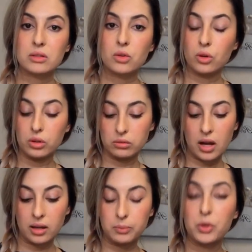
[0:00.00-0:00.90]
or
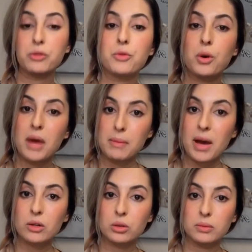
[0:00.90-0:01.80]
I perform my
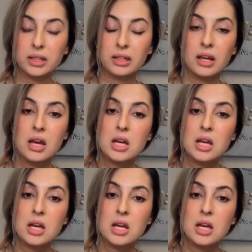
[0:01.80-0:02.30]
microblading.